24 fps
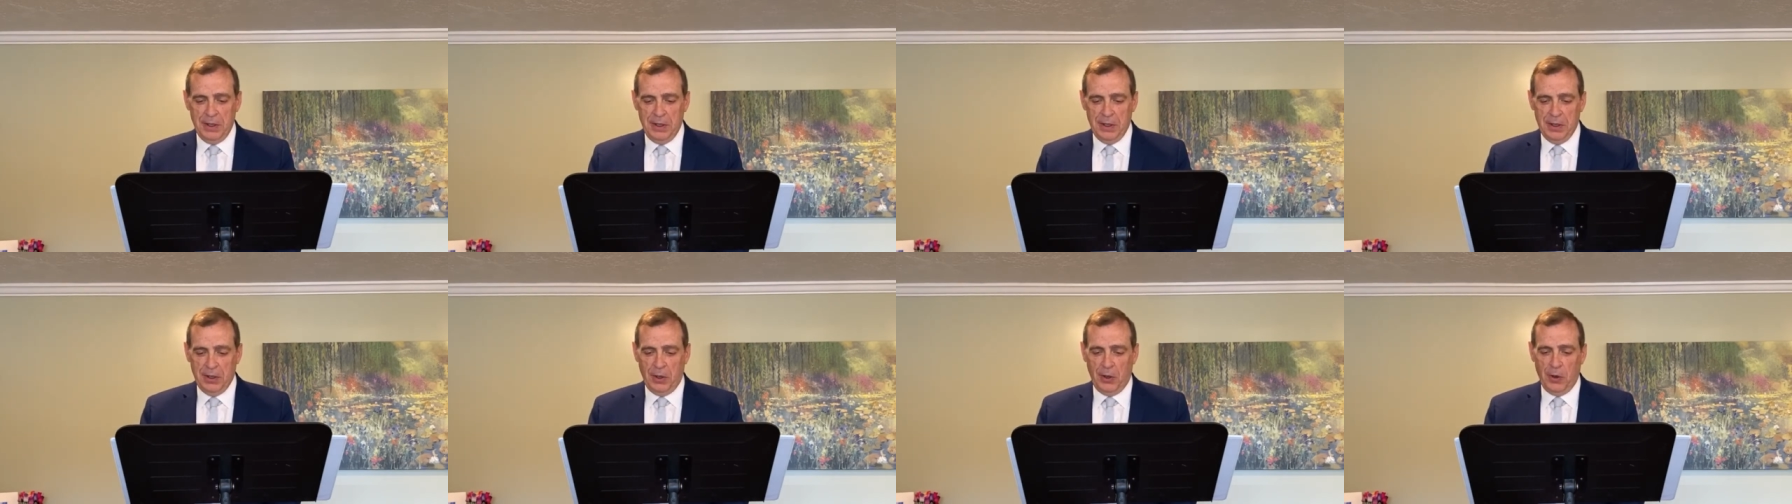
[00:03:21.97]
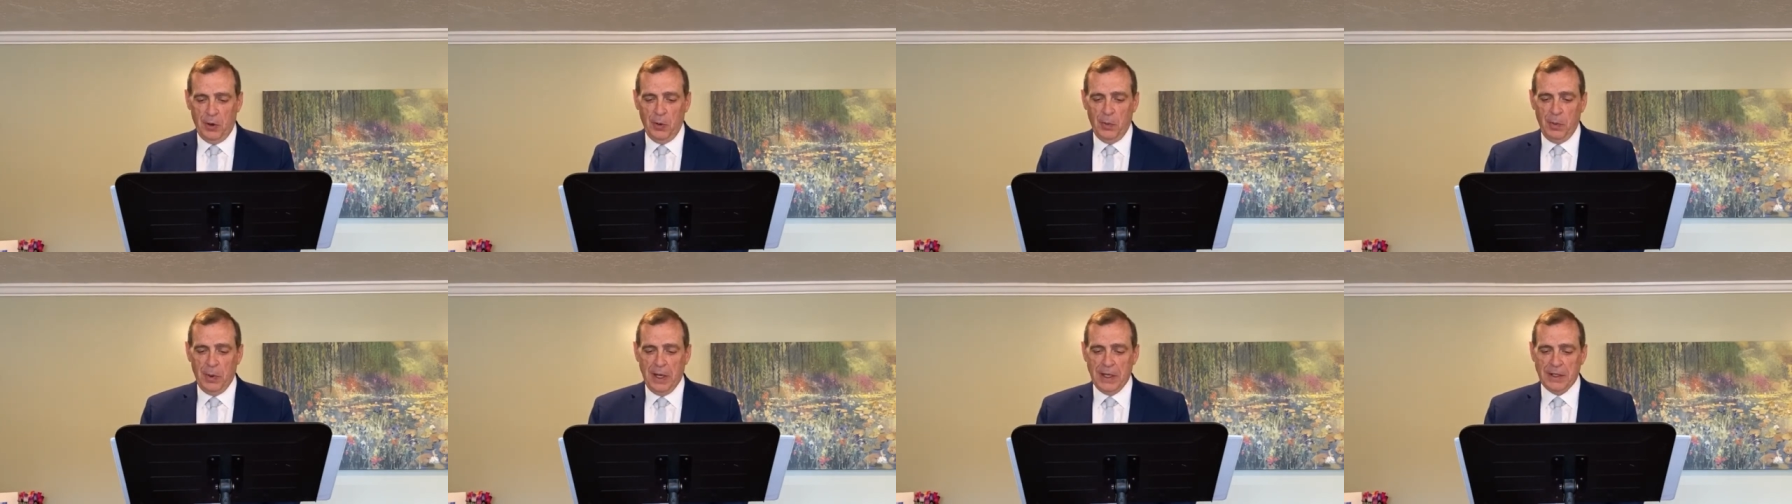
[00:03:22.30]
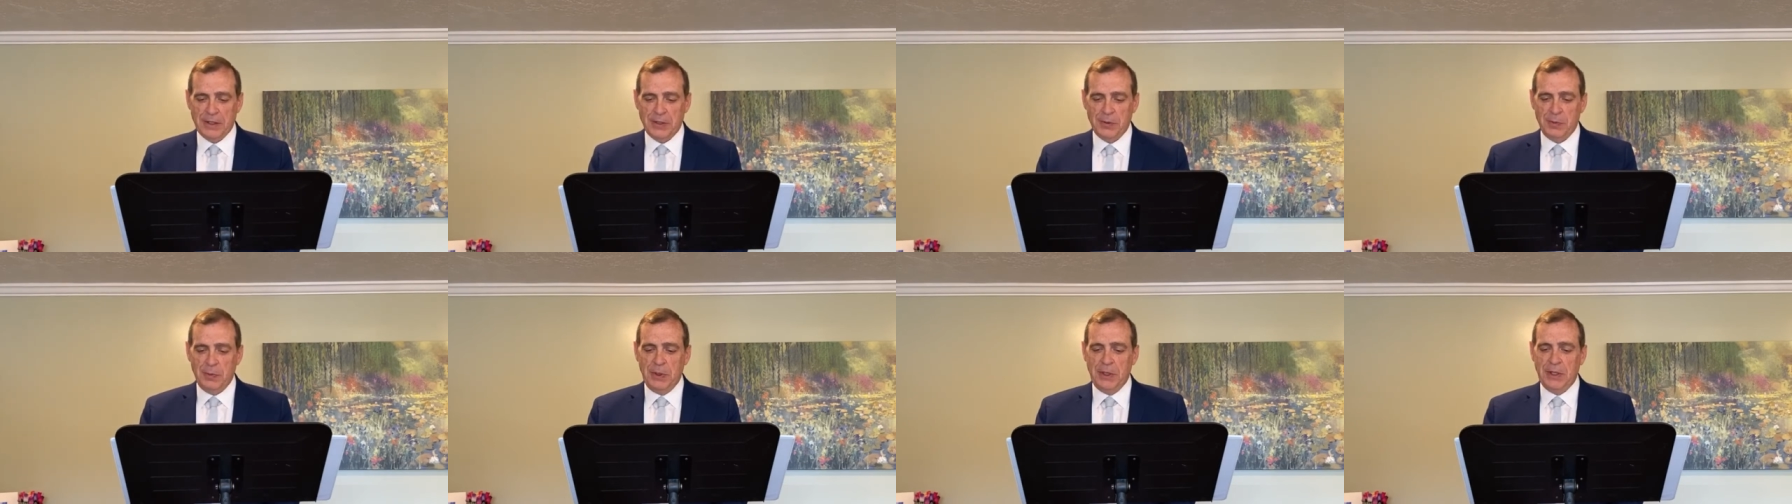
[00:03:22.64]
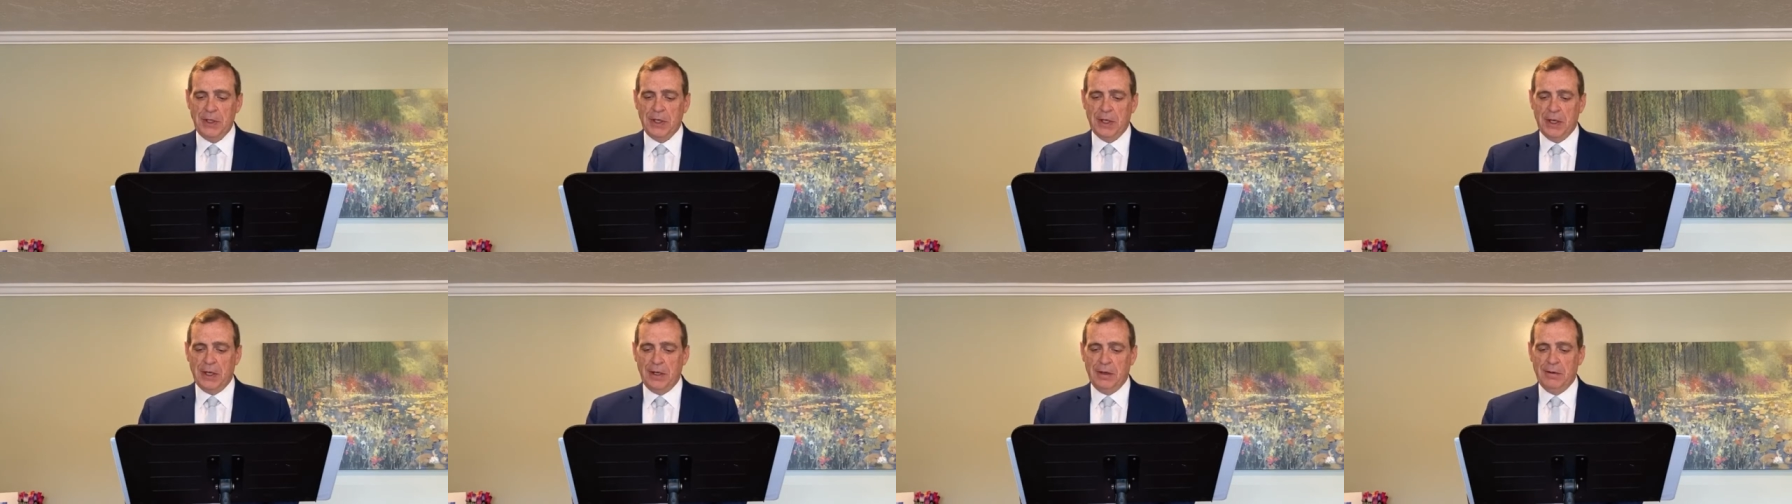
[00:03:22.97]
The hope I
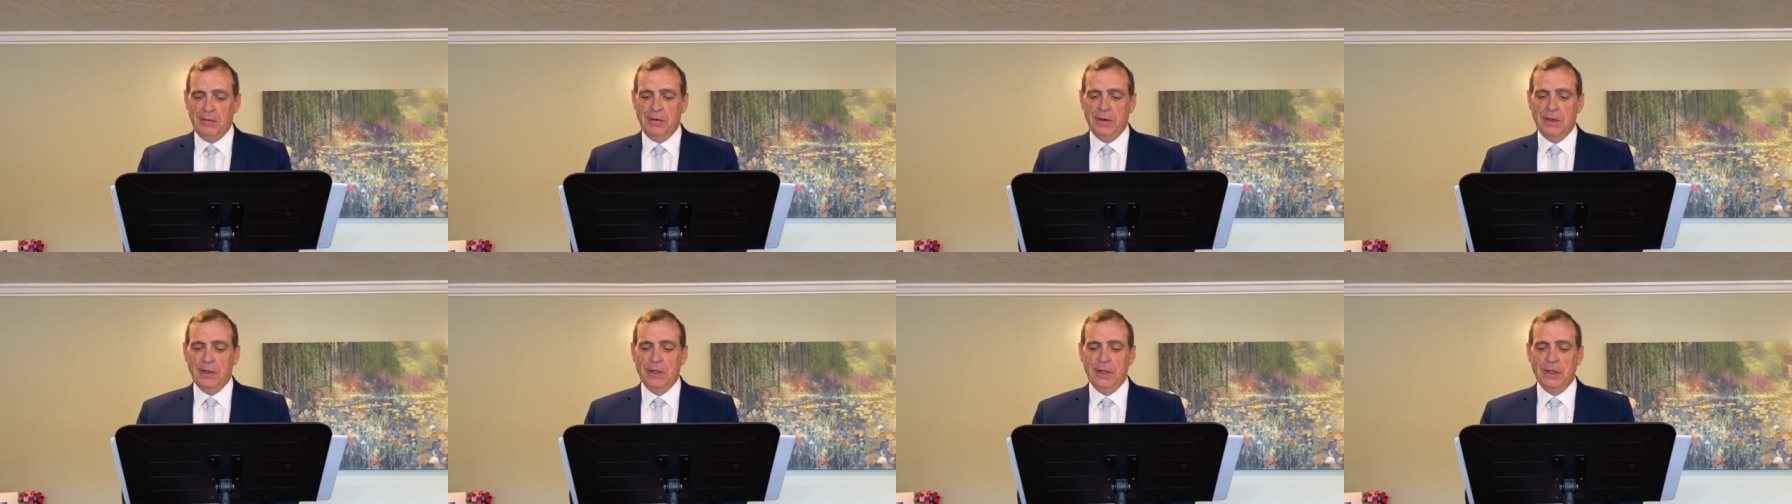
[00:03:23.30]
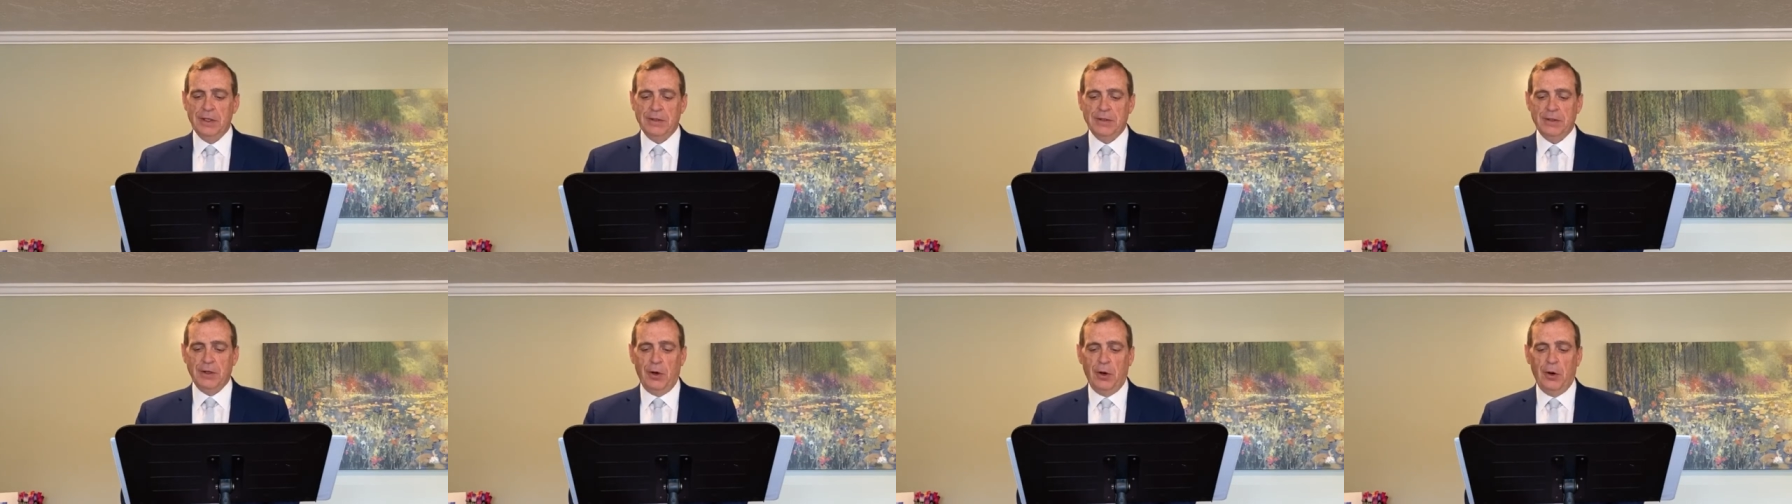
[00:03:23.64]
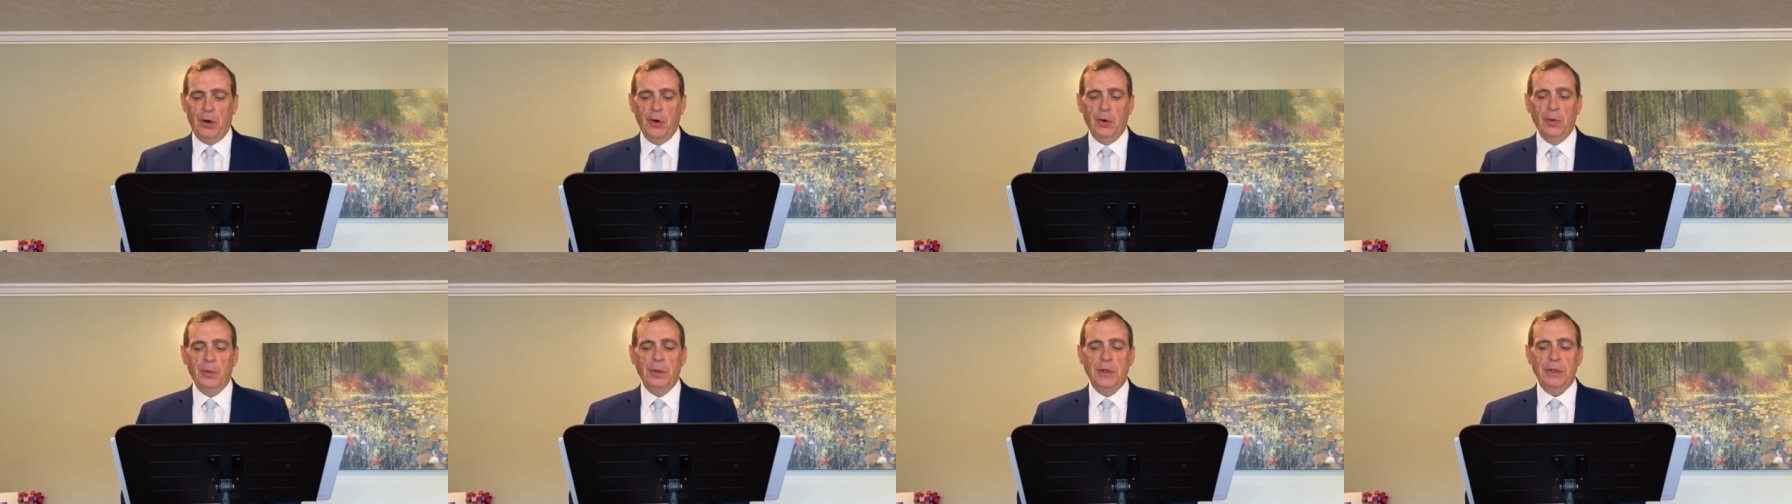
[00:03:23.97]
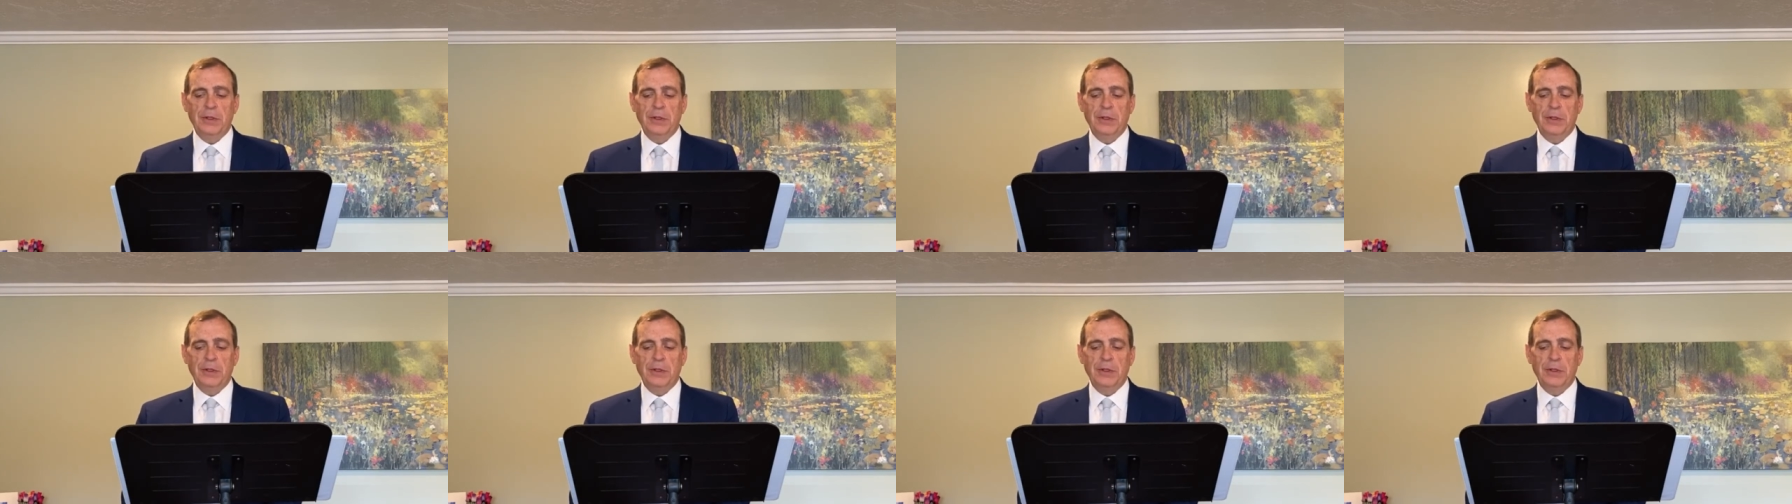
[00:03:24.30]
speak of is the hope